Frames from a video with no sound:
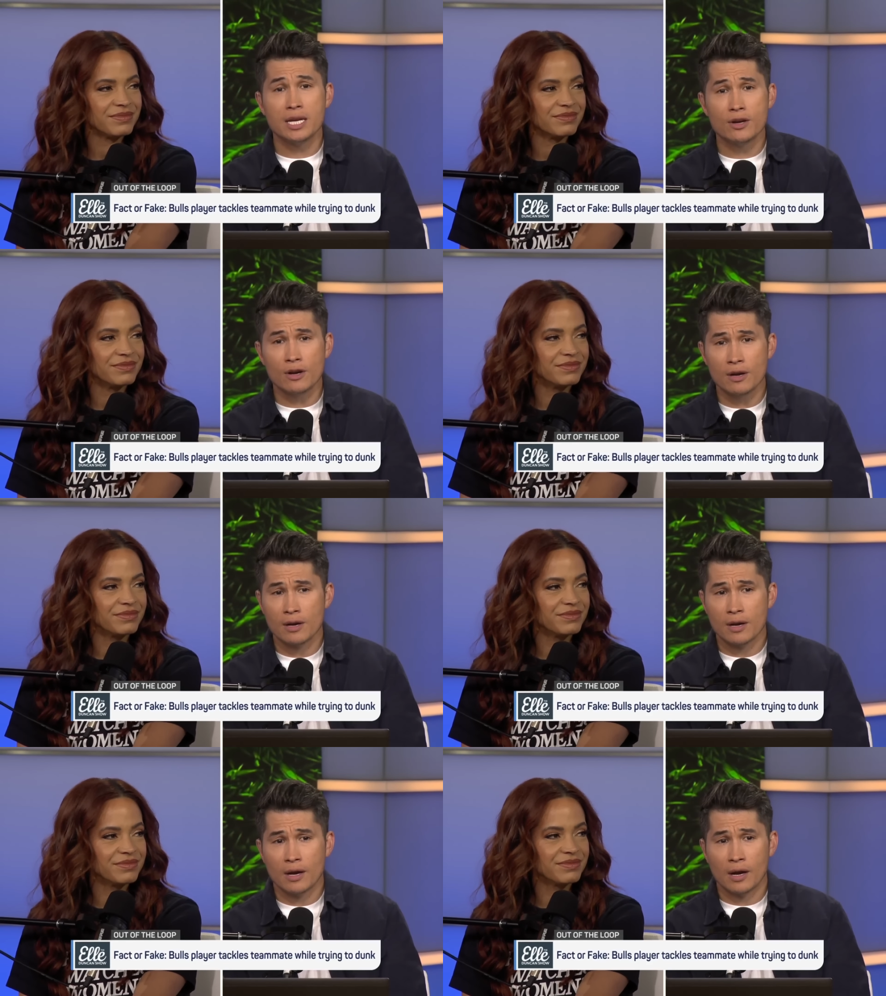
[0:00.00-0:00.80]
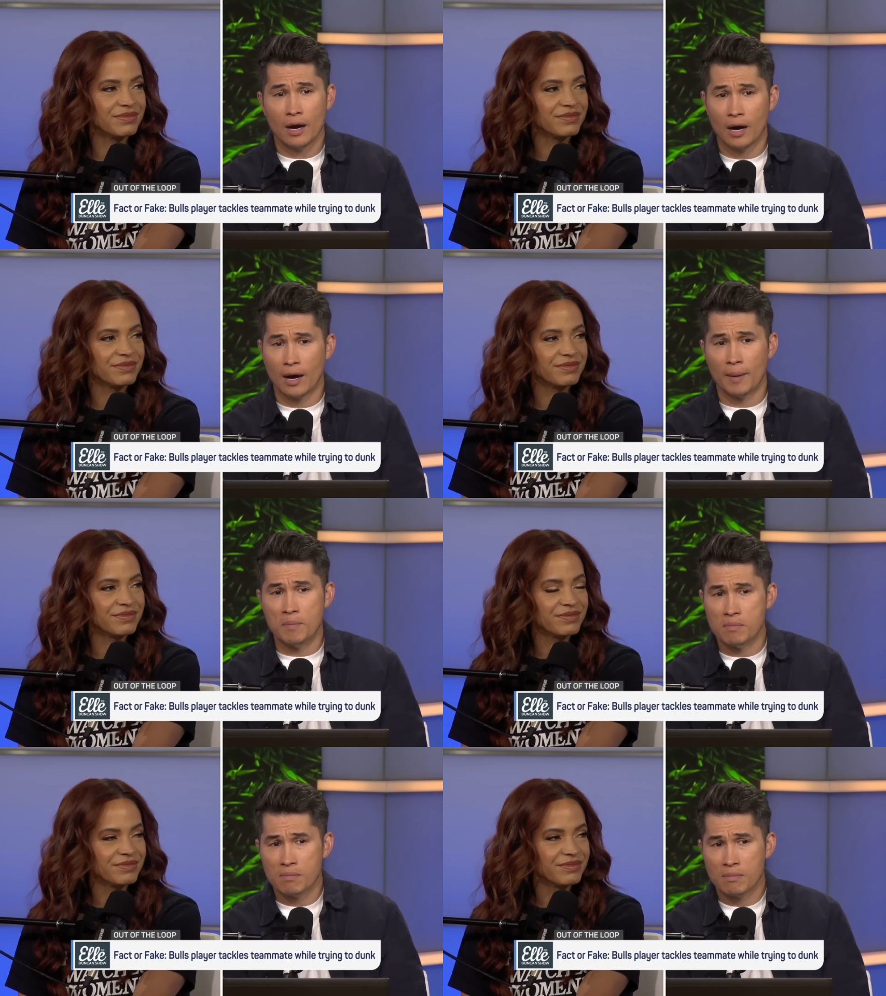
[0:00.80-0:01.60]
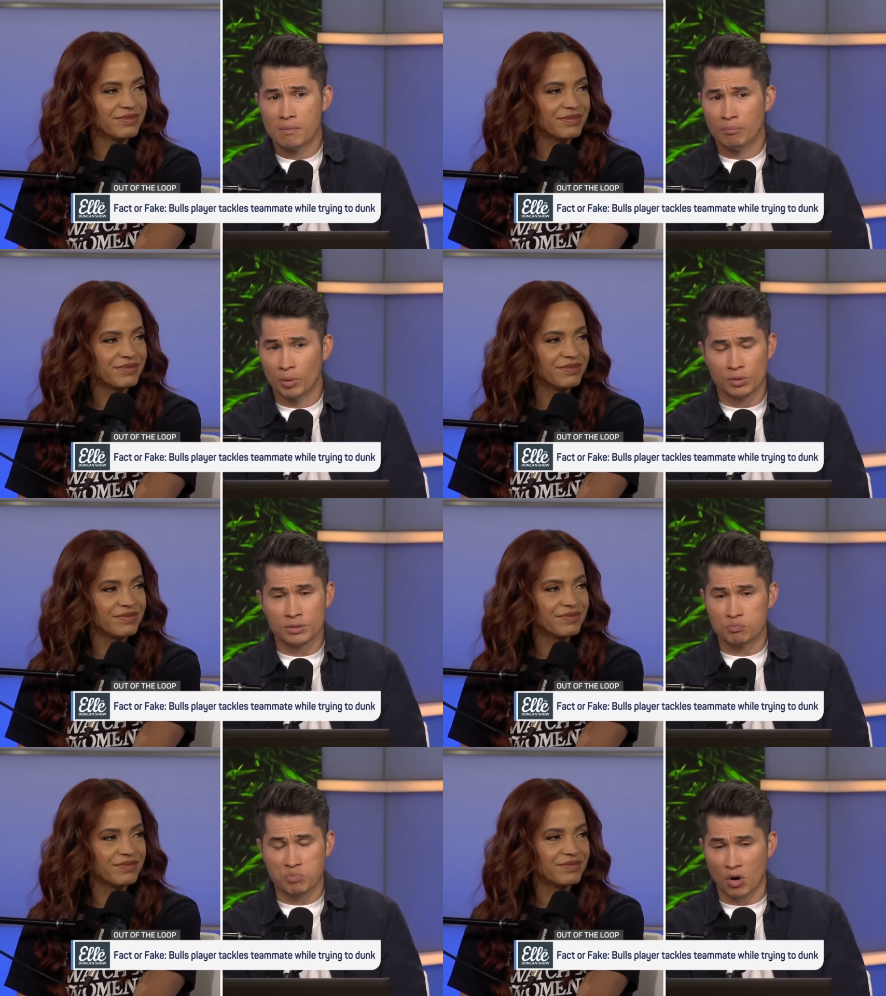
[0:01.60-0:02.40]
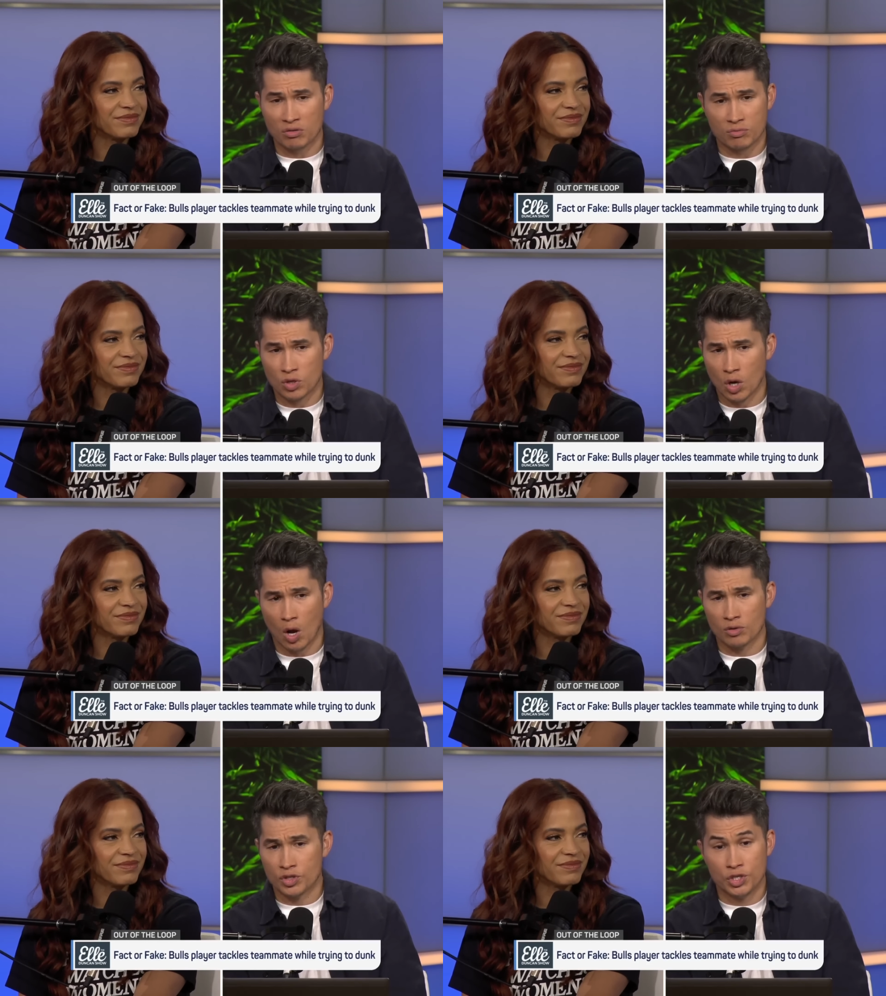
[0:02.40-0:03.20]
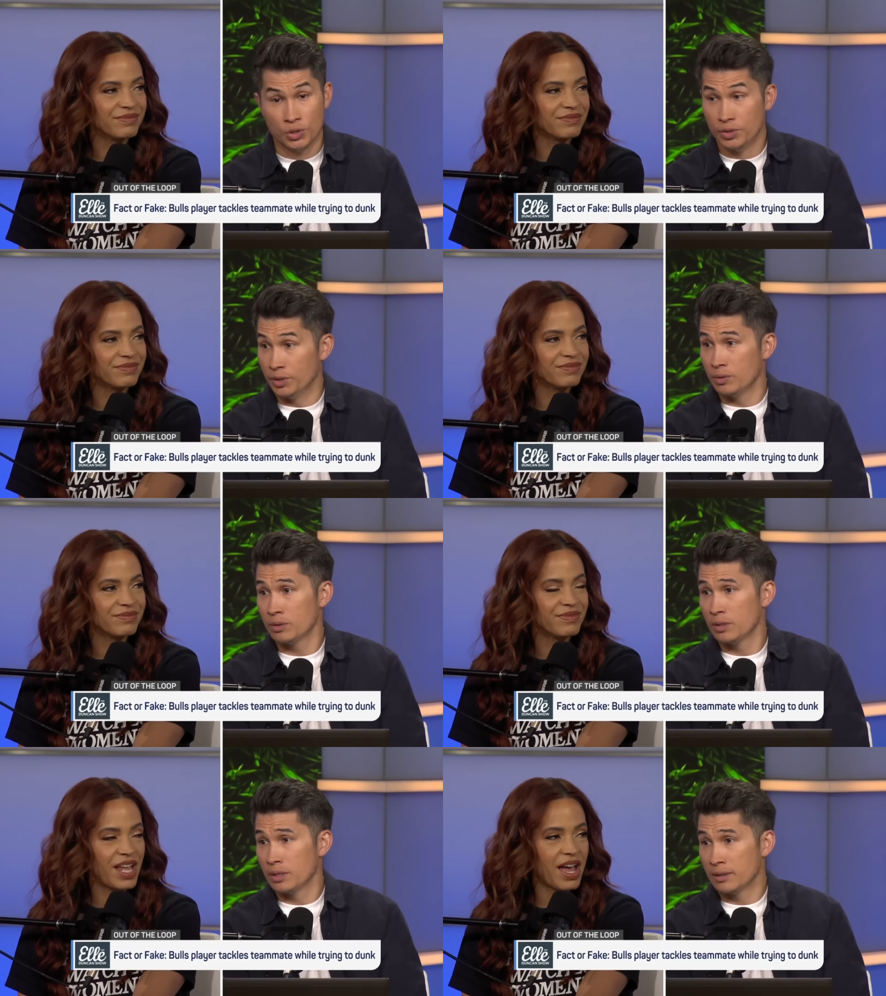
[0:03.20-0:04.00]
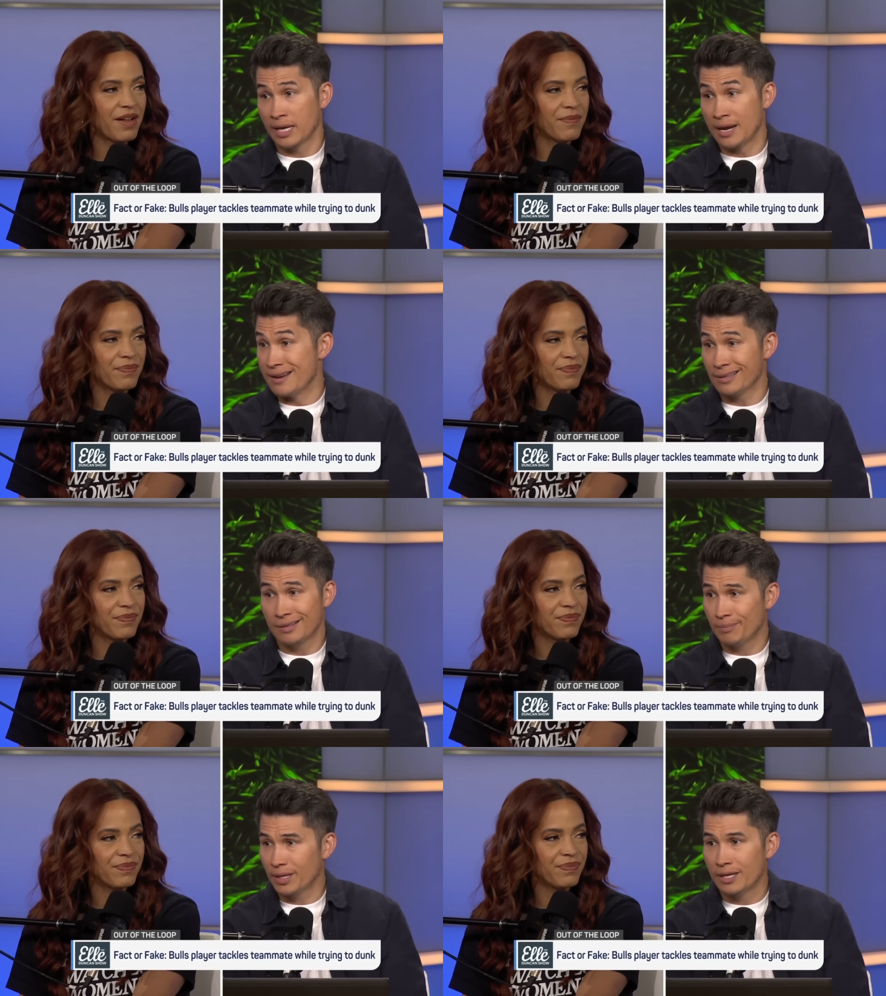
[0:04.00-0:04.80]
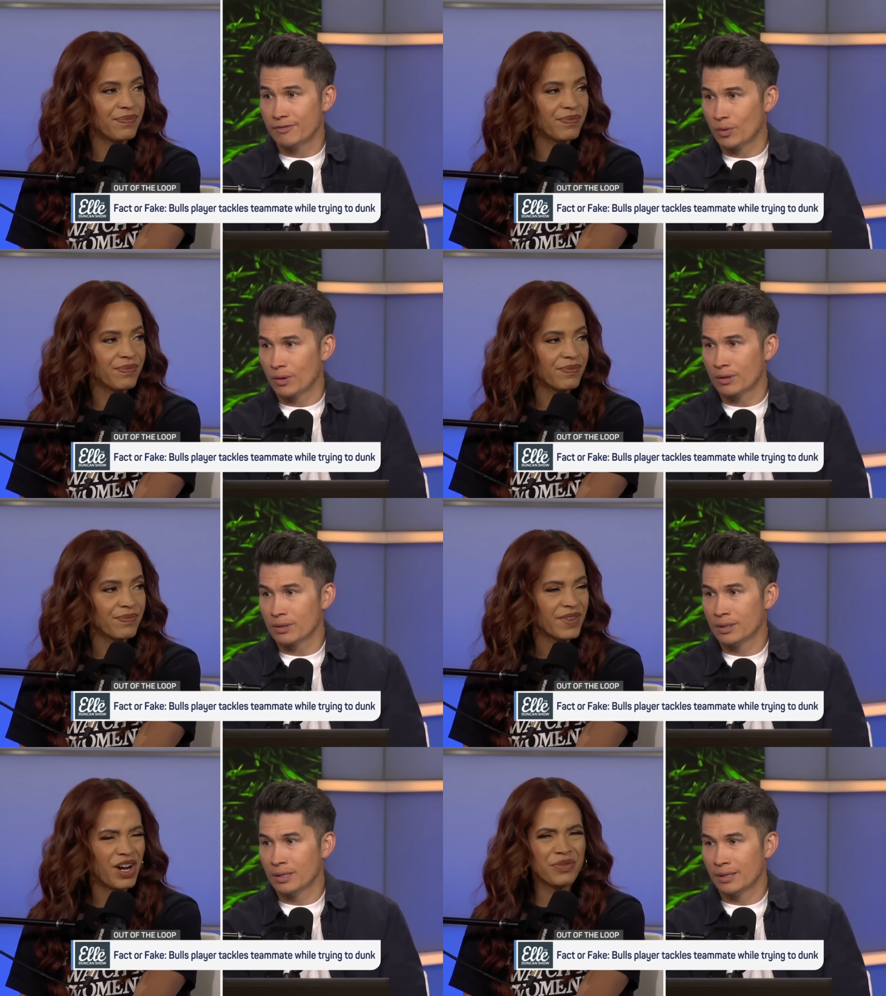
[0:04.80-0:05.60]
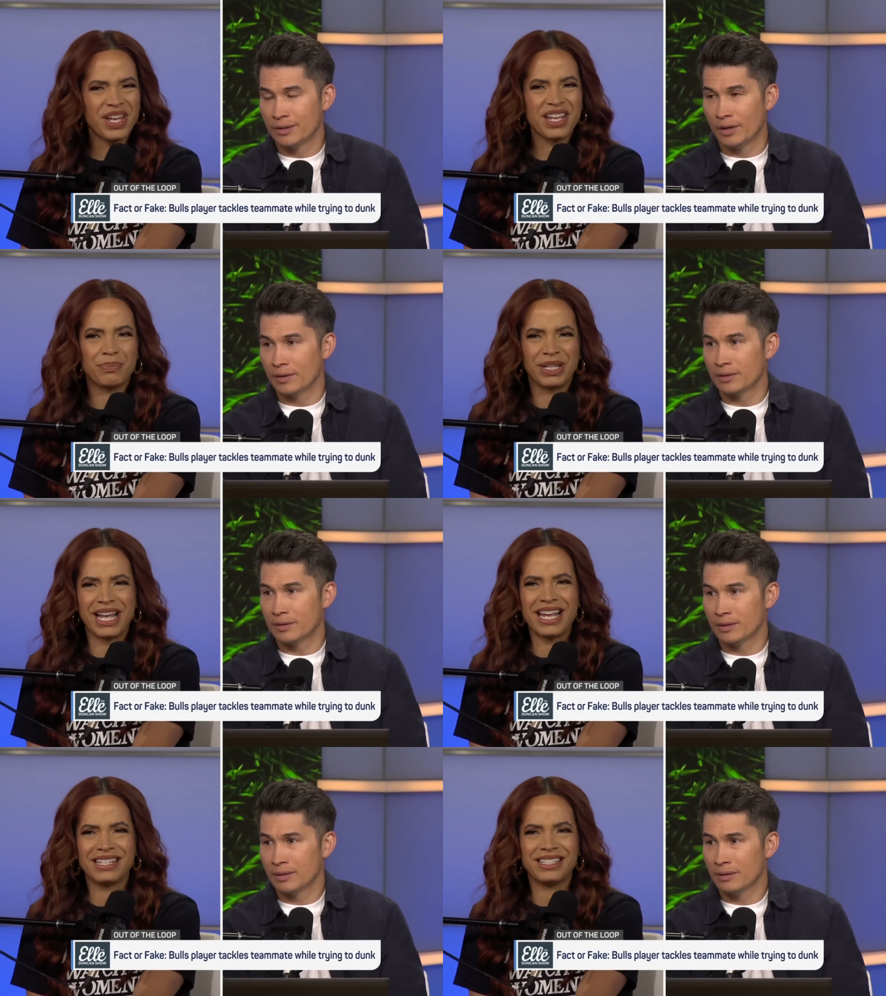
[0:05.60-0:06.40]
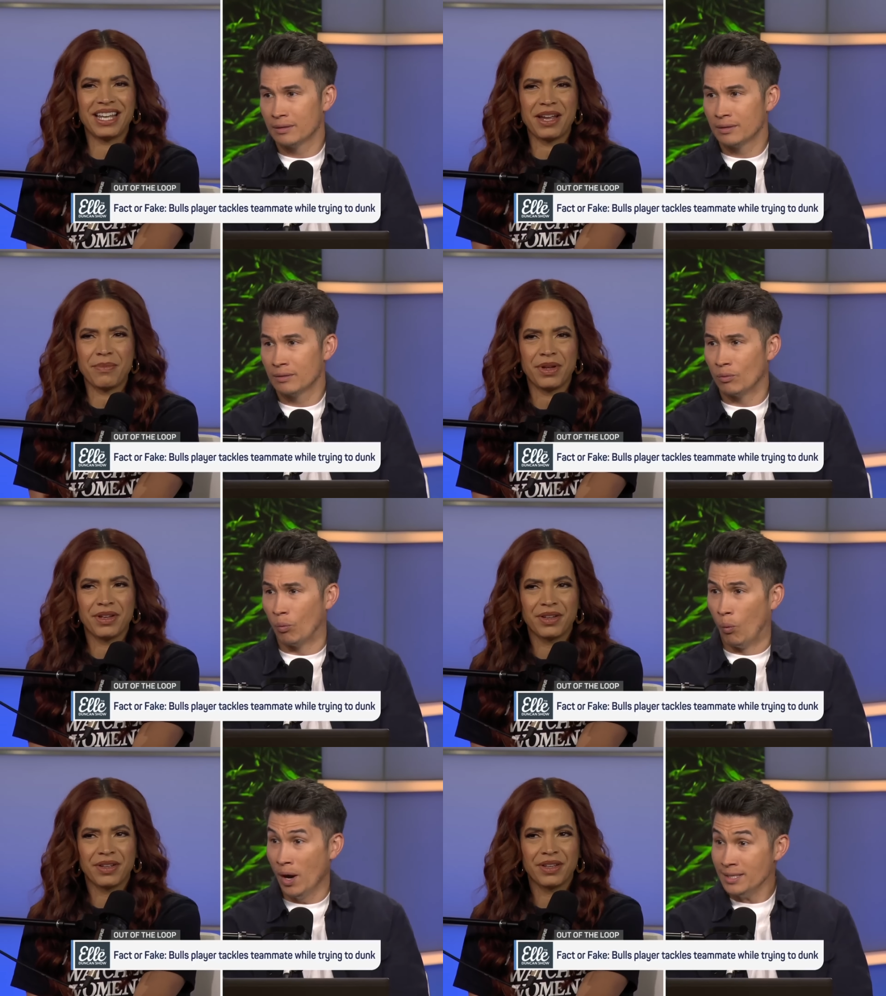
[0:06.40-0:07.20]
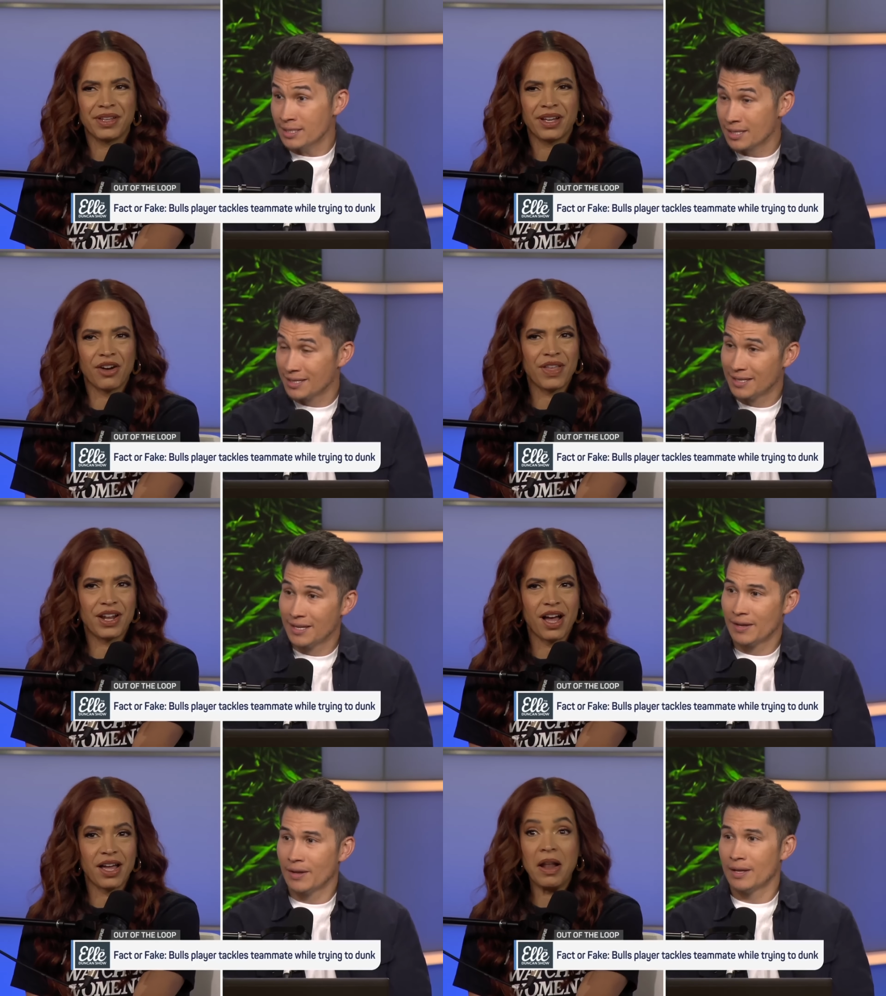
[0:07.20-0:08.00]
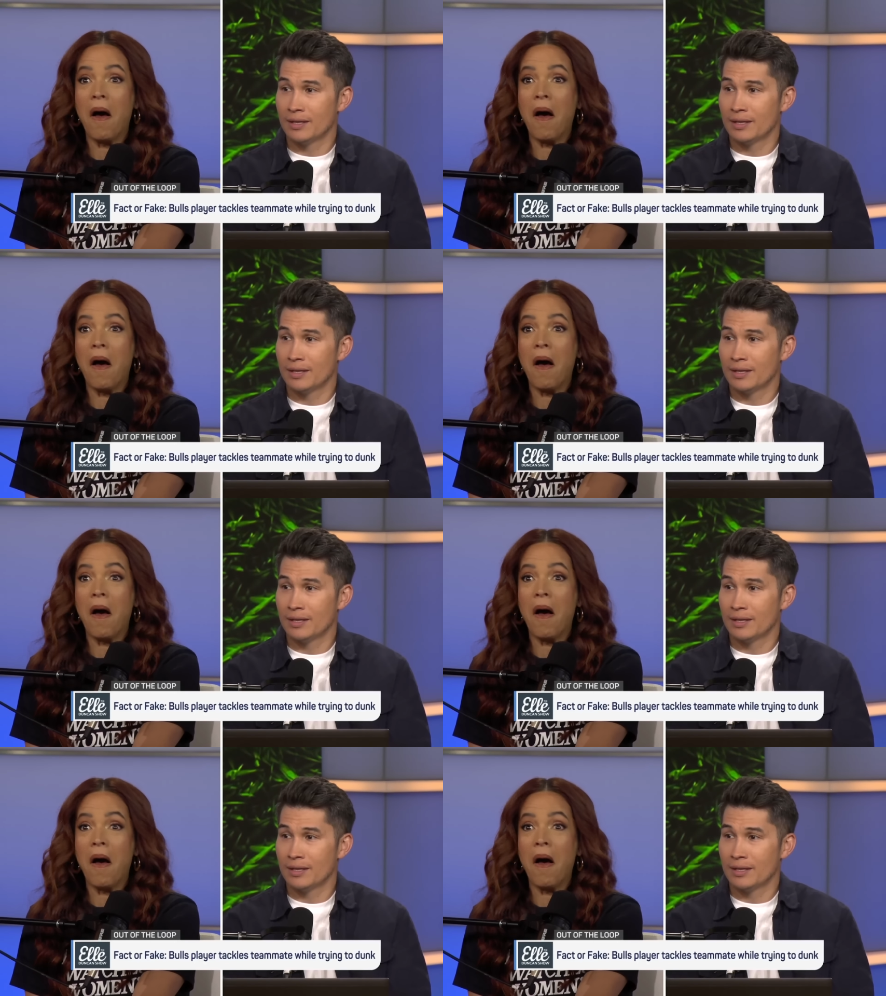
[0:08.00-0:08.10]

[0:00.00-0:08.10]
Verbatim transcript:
Speaker 1: here. Um, Bulls are a doo doo. Yeah. They got nothing to play for.
Speaker 2: Aren't they They're, a playing team? What? Are they not?